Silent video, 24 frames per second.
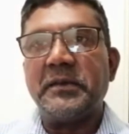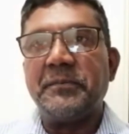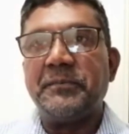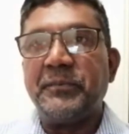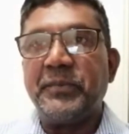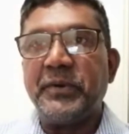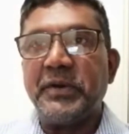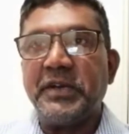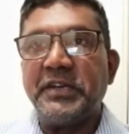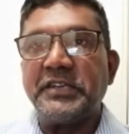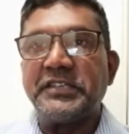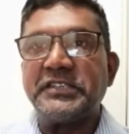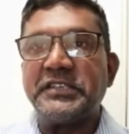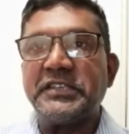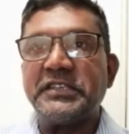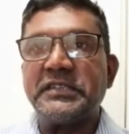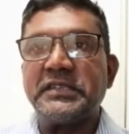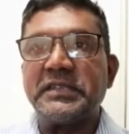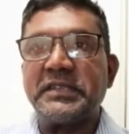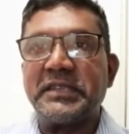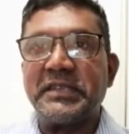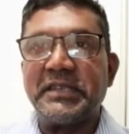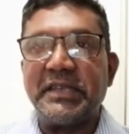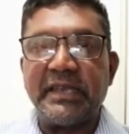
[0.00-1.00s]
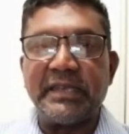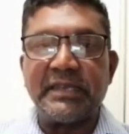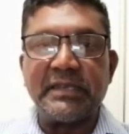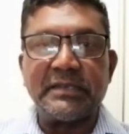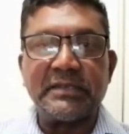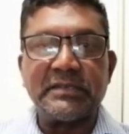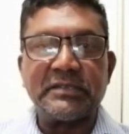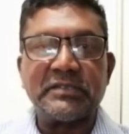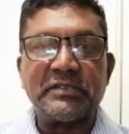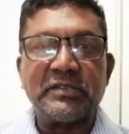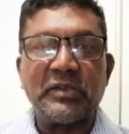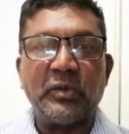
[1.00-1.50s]
Persian
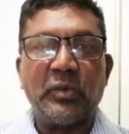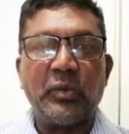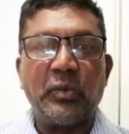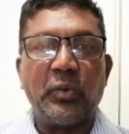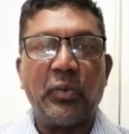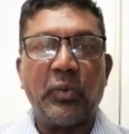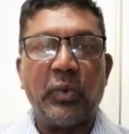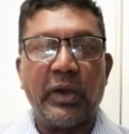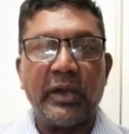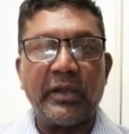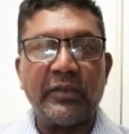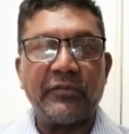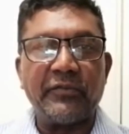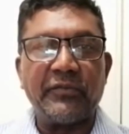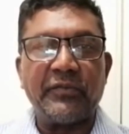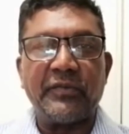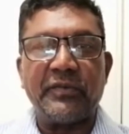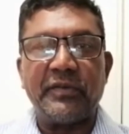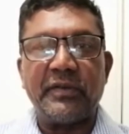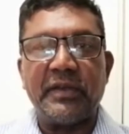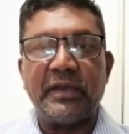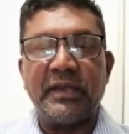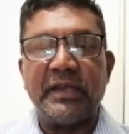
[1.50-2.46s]
king's wife,